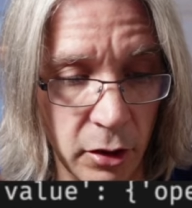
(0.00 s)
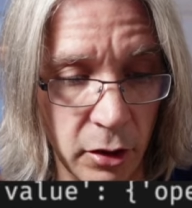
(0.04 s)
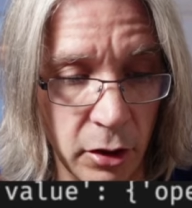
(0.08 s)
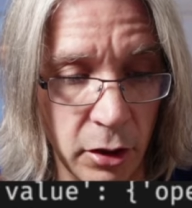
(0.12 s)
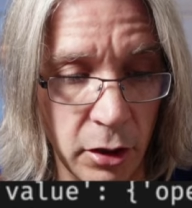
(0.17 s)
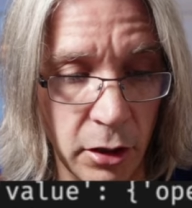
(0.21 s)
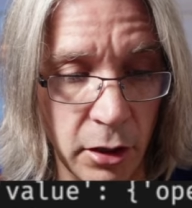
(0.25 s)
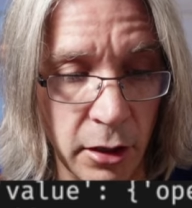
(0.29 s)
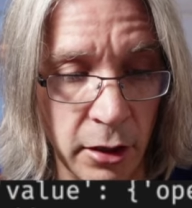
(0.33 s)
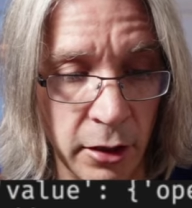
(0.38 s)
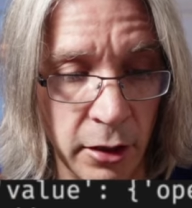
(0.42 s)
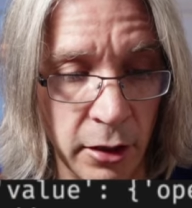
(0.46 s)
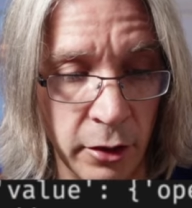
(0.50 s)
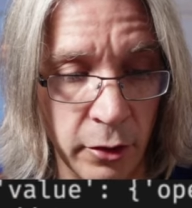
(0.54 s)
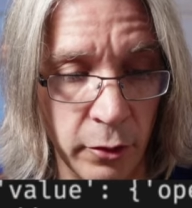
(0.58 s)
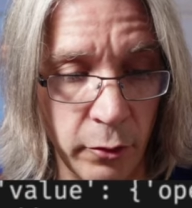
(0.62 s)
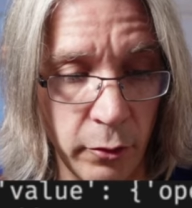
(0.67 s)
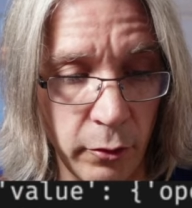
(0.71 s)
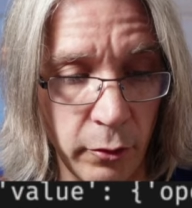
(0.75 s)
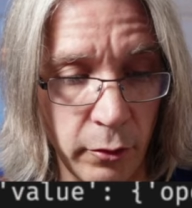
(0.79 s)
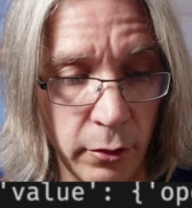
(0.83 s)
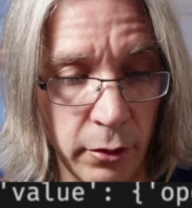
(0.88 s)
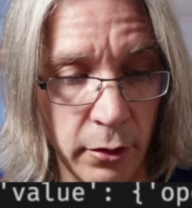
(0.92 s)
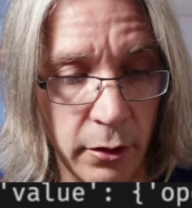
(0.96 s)

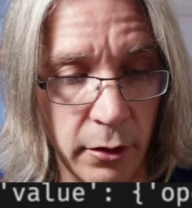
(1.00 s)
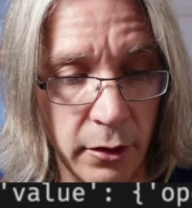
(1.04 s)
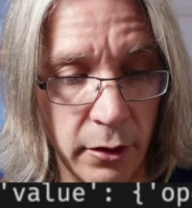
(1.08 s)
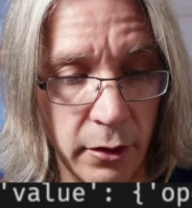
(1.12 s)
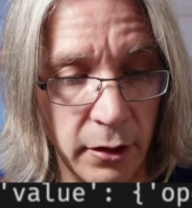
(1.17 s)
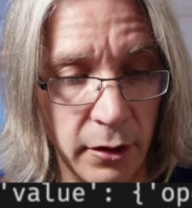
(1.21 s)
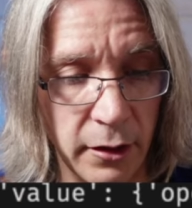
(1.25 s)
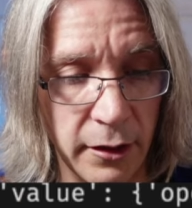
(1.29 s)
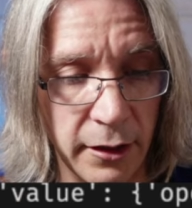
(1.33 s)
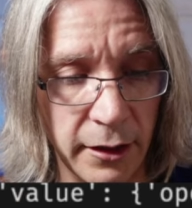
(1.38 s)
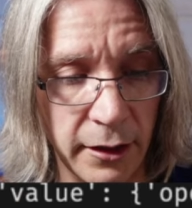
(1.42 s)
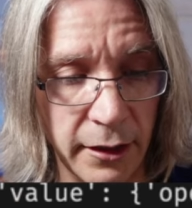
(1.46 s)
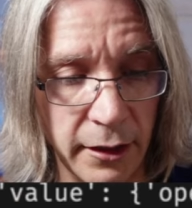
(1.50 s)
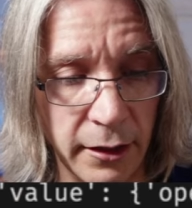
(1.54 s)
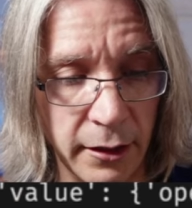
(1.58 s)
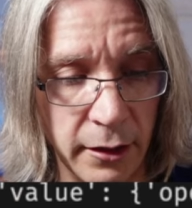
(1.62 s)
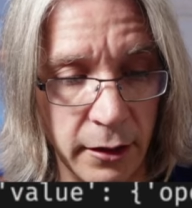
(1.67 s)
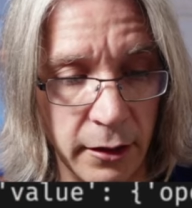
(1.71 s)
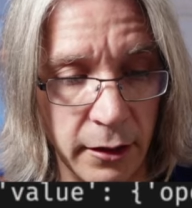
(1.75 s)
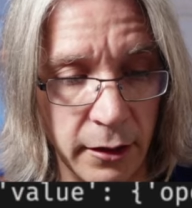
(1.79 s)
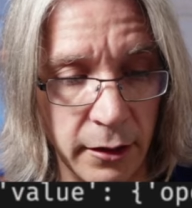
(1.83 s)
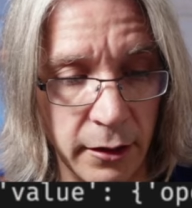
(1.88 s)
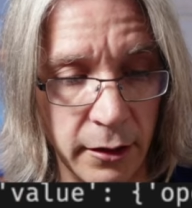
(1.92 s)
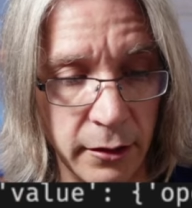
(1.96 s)
low,
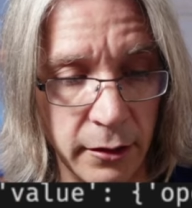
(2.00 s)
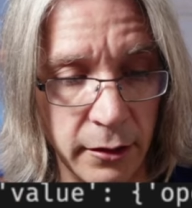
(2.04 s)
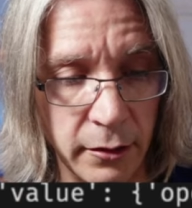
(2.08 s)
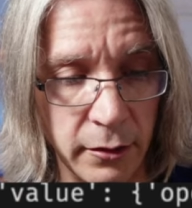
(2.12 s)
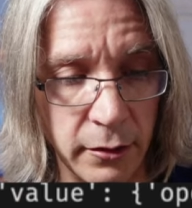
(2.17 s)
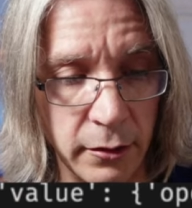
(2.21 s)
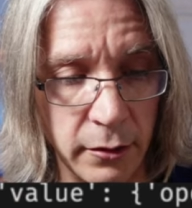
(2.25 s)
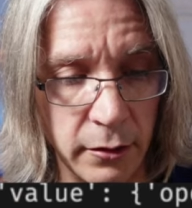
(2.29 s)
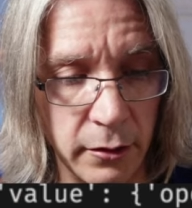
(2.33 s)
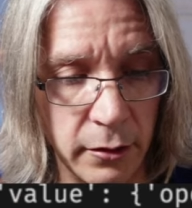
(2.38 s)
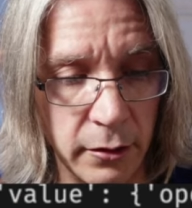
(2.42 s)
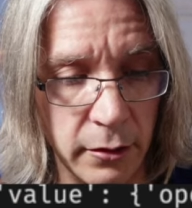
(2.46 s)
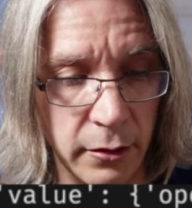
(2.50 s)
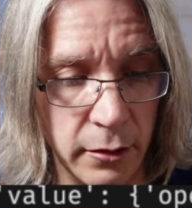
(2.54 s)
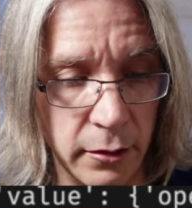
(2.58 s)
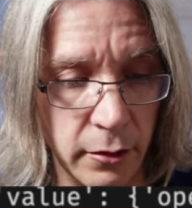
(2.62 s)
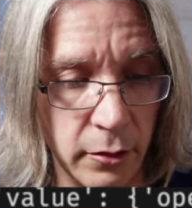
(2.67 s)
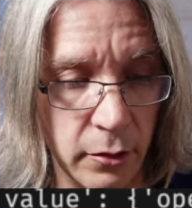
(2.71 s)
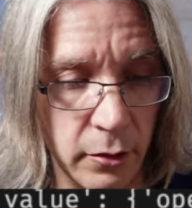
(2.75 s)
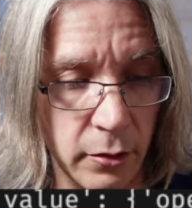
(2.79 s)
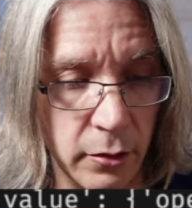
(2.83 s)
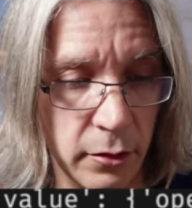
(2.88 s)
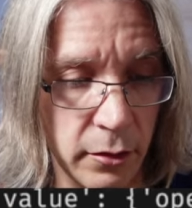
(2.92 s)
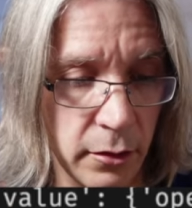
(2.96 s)
and
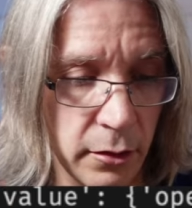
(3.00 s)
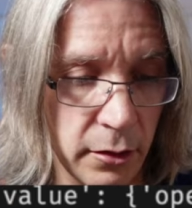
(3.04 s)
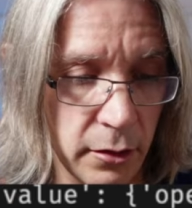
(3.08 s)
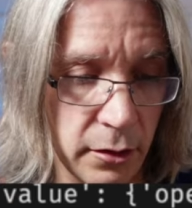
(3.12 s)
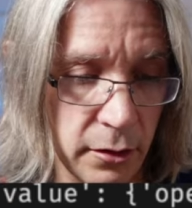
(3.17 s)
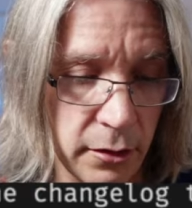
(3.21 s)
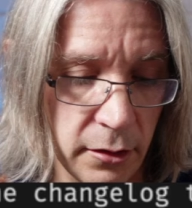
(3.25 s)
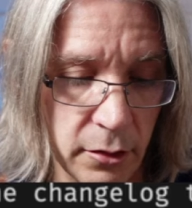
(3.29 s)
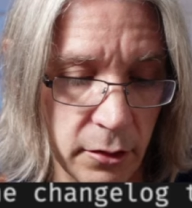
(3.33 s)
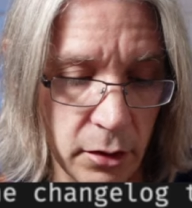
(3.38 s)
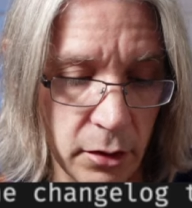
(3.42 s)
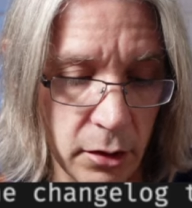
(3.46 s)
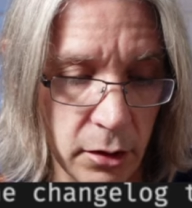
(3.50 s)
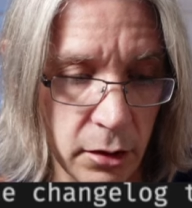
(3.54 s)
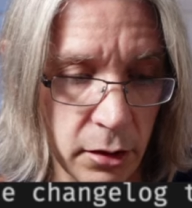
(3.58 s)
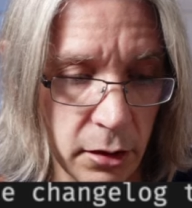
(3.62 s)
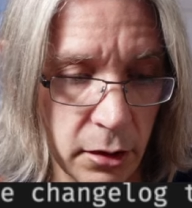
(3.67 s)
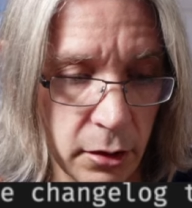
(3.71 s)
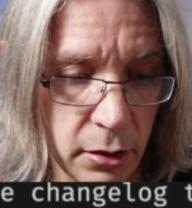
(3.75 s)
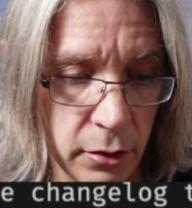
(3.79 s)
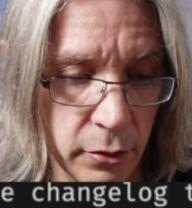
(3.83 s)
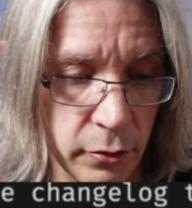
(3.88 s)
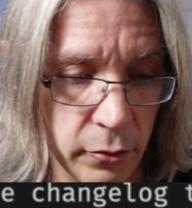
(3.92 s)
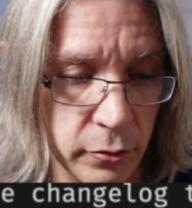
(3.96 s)

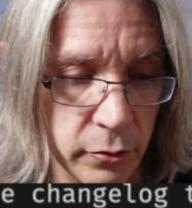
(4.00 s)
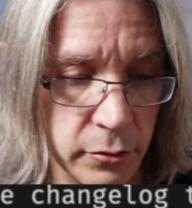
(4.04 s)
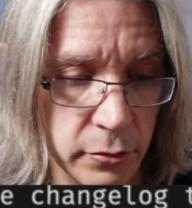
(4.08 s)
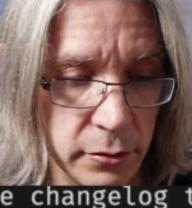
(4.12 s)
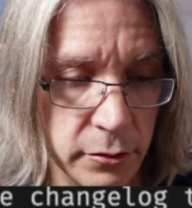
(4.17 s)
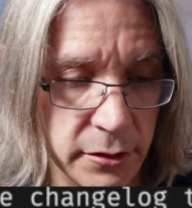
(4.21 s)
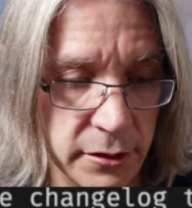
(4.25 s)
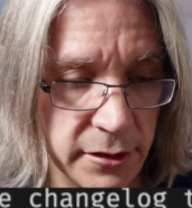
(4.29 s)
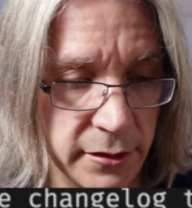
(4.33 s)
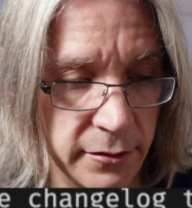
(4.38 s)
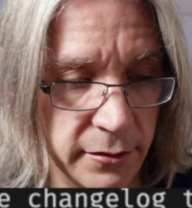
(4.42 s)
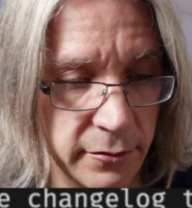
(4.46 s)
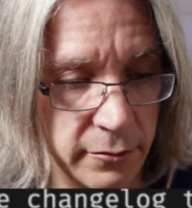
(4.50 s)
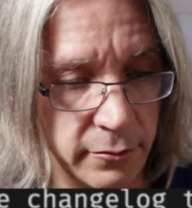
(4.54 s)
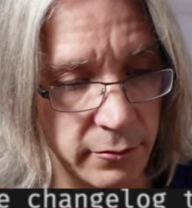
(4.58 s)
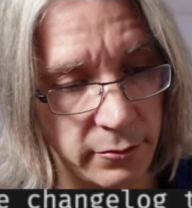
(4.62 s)
close.